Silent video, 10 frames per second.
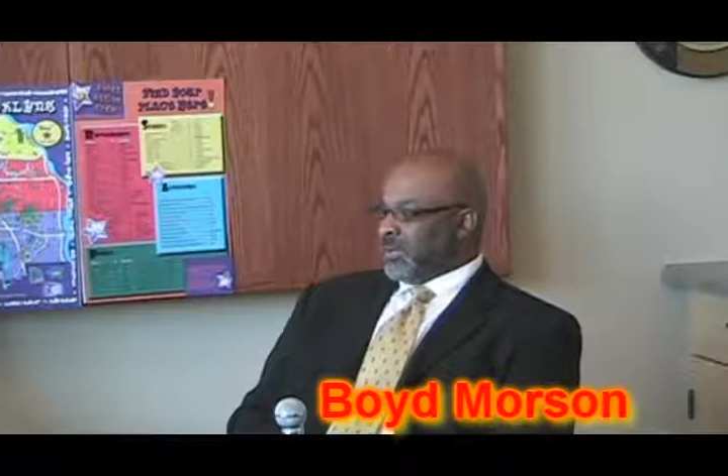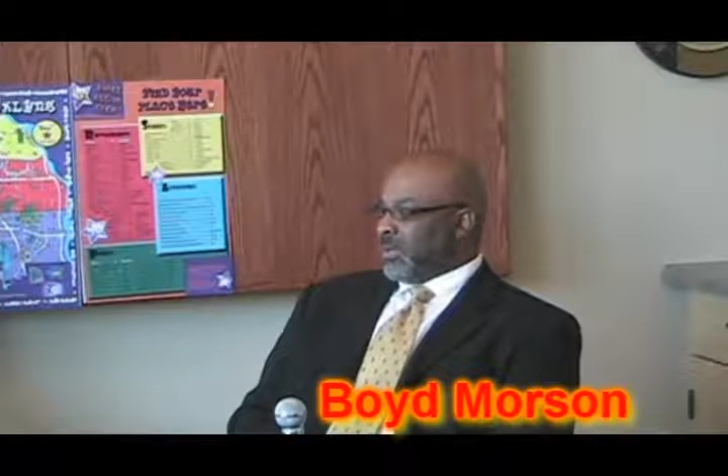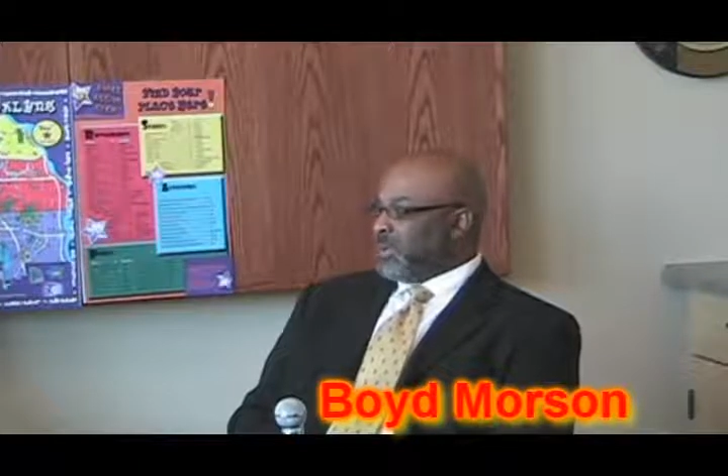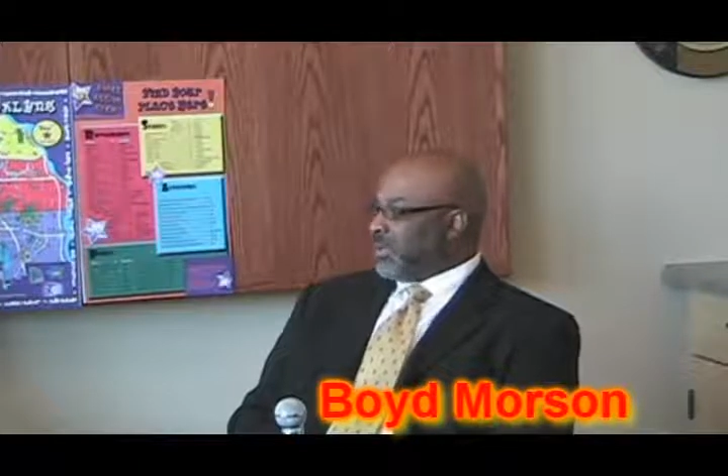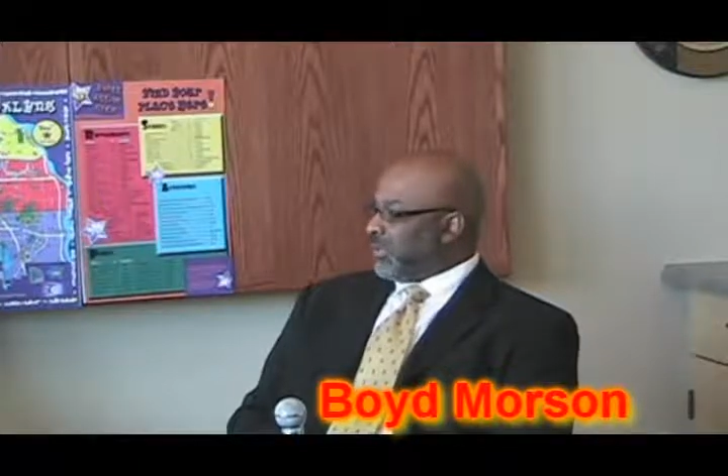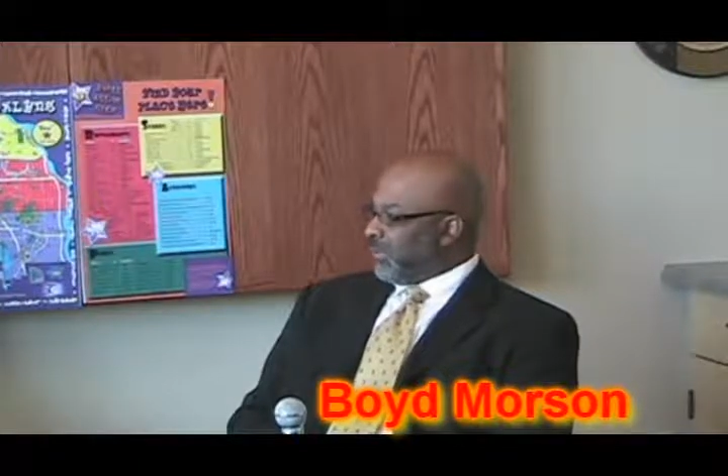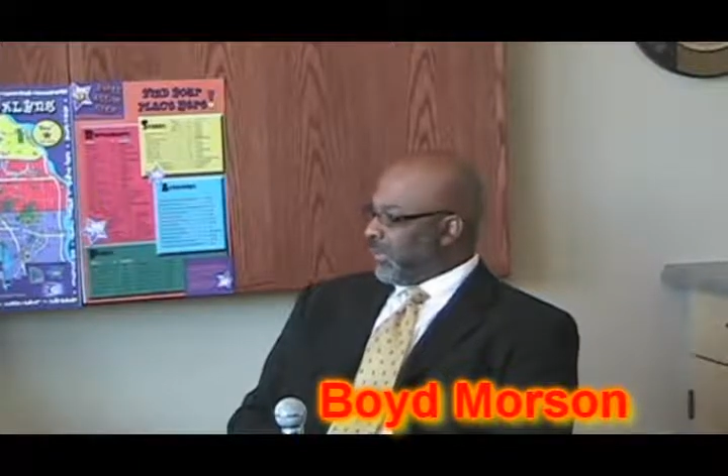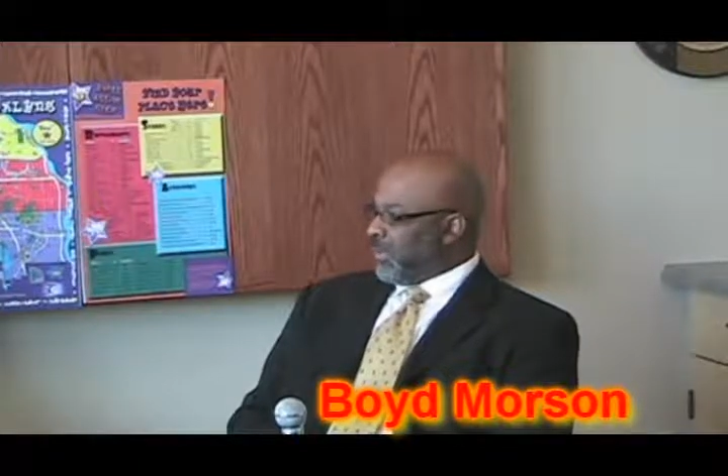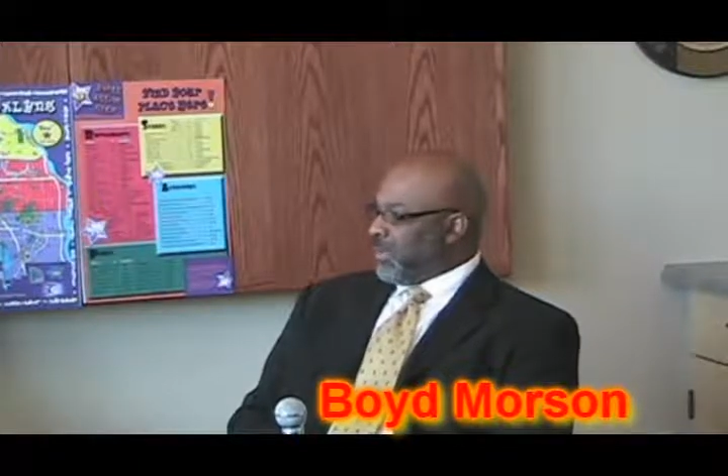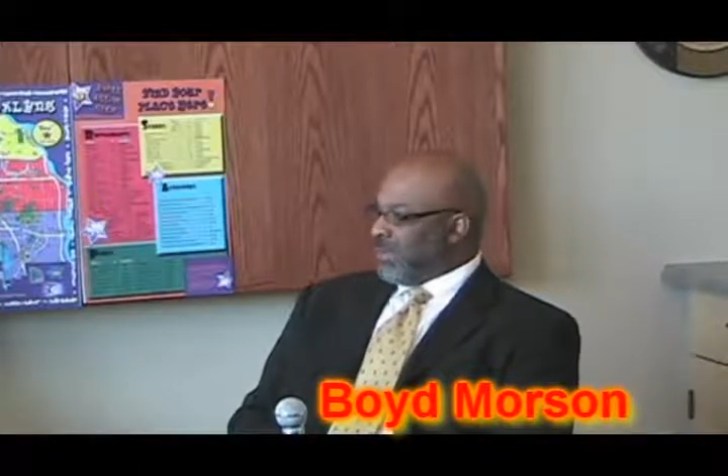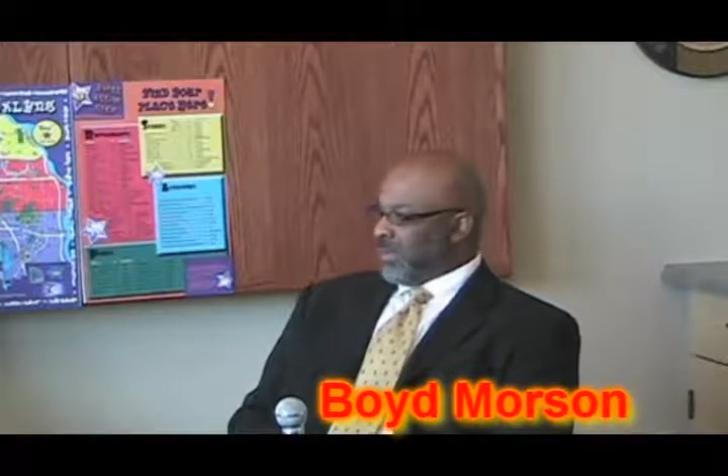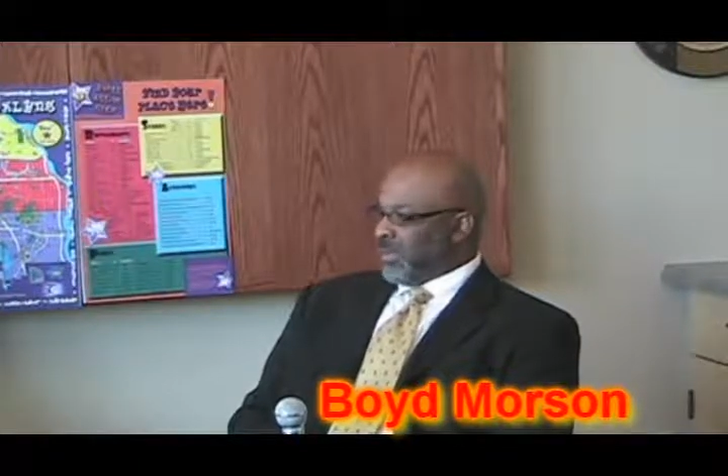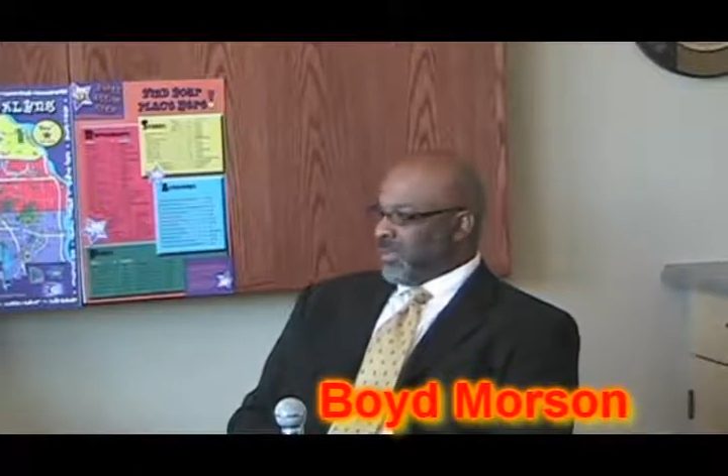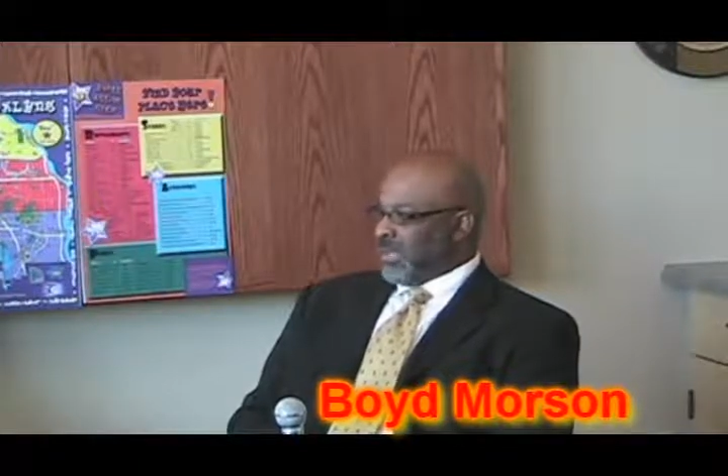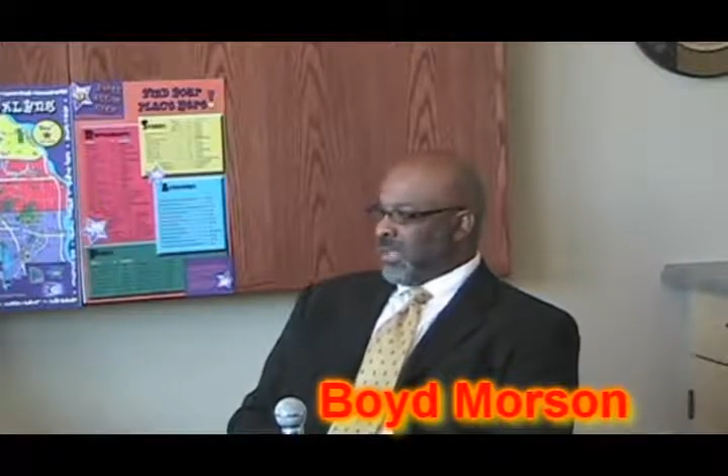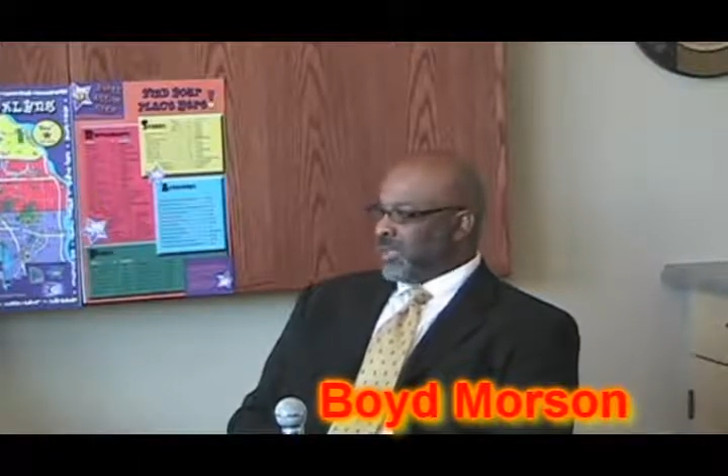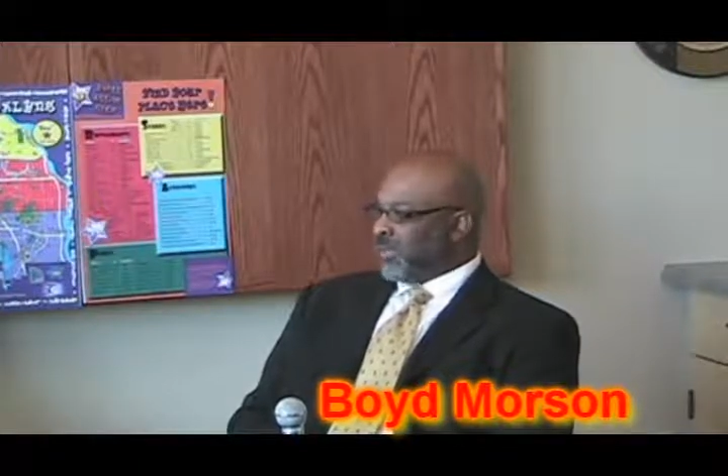coaching football at an early age,